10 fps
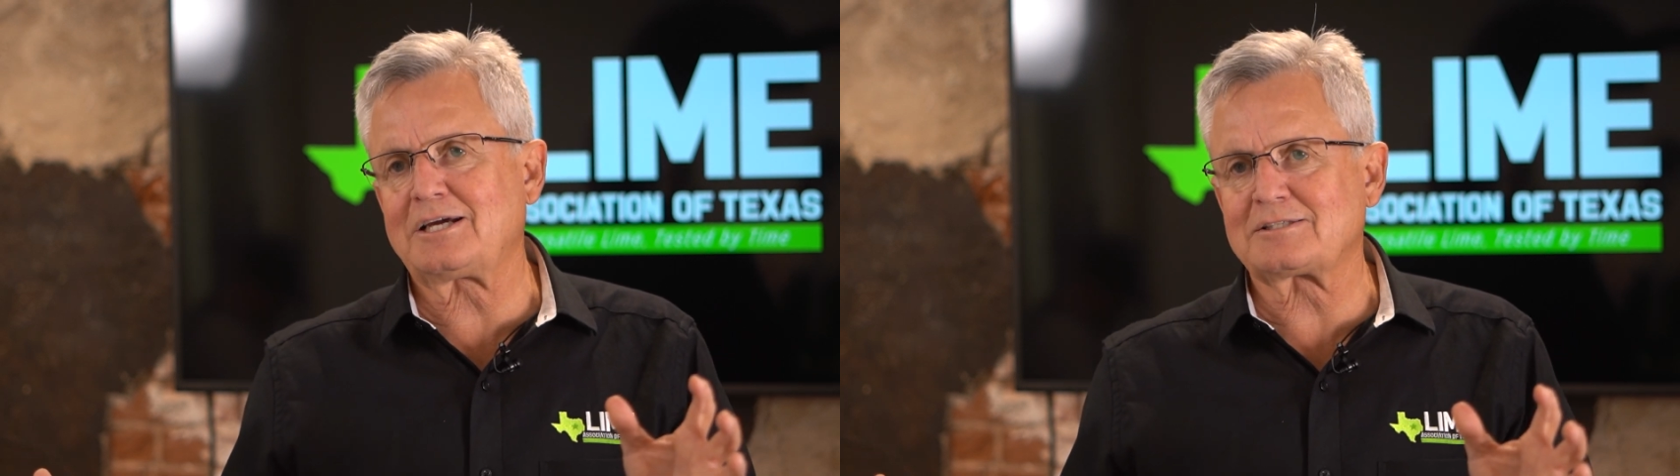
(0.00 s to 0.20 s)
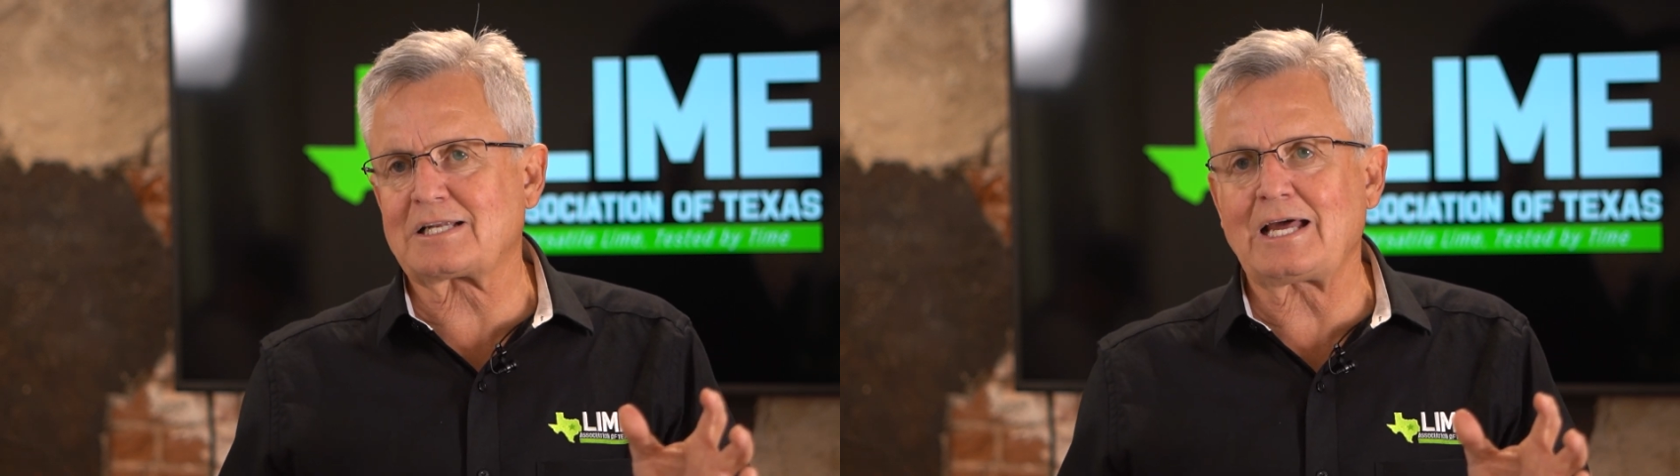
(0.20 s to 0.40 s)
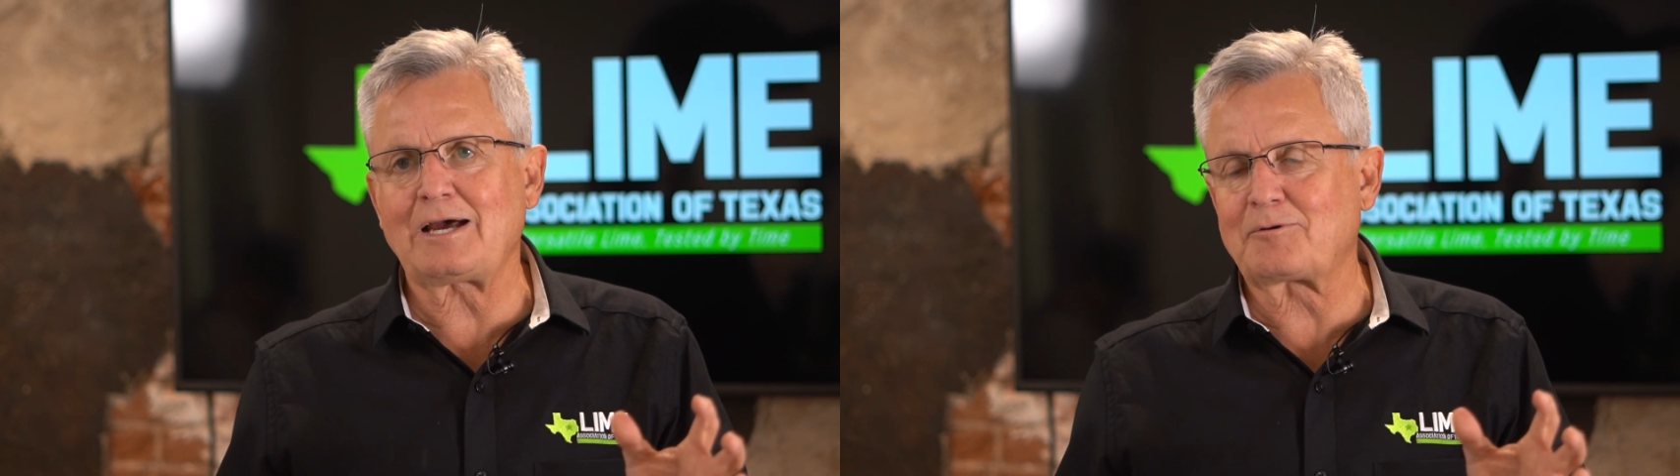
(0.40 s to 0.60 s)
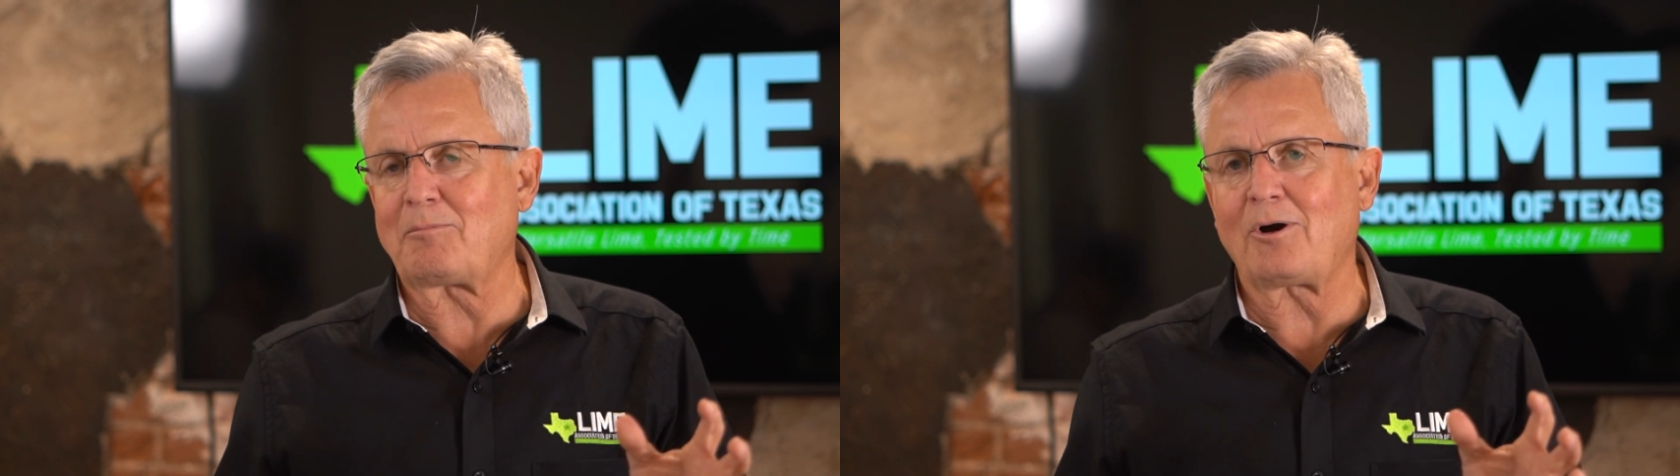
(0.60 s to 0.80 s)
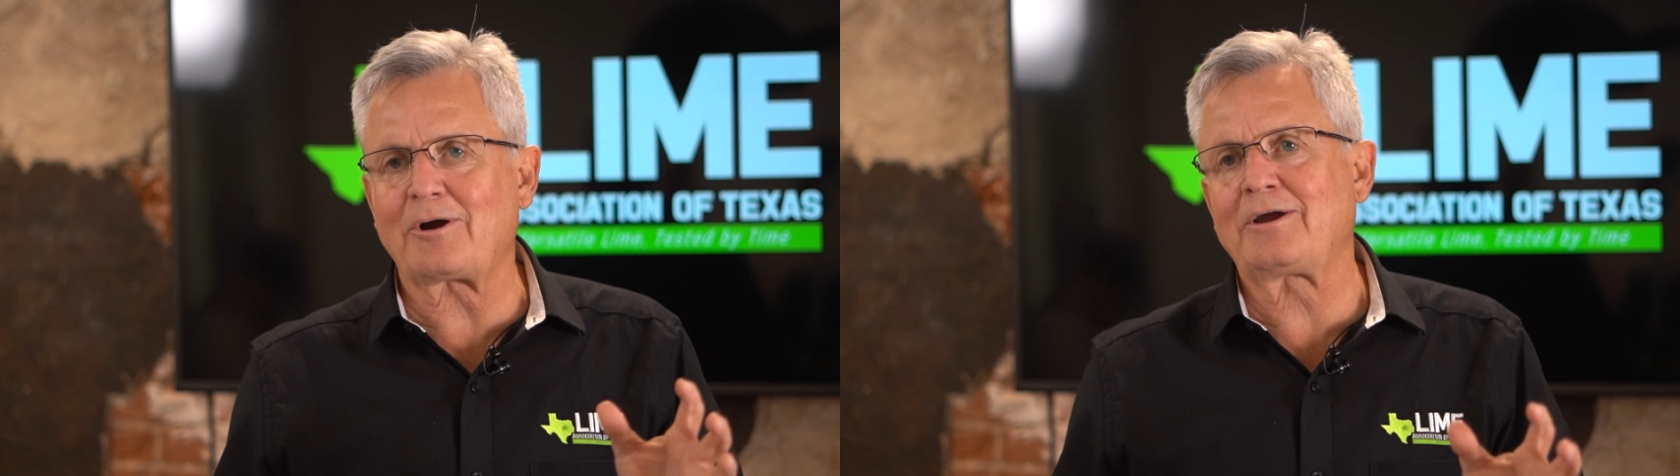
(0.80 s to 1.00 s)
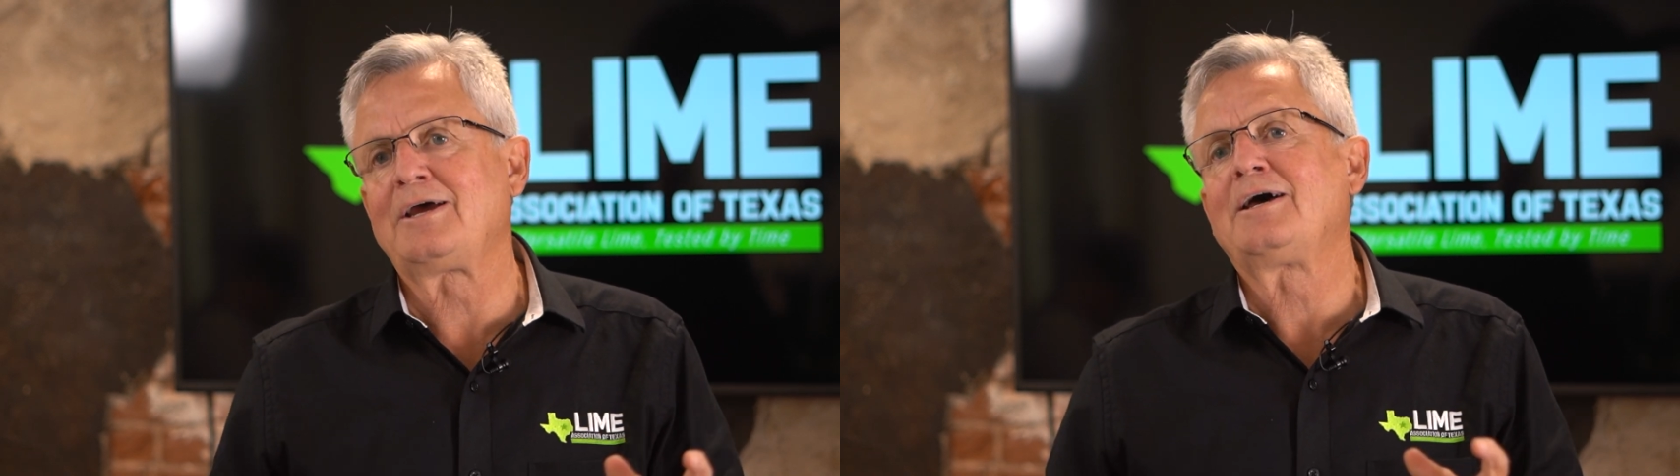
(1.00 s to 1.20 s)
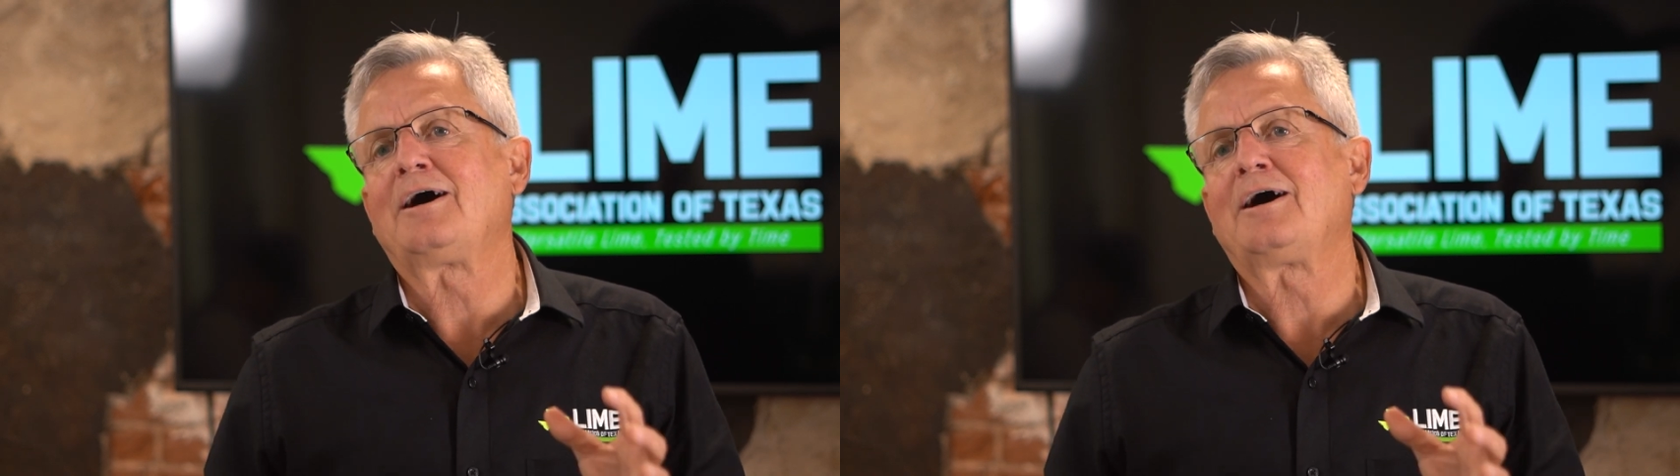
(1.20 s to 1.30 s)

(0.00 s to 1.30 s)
tons of lime tomorrow.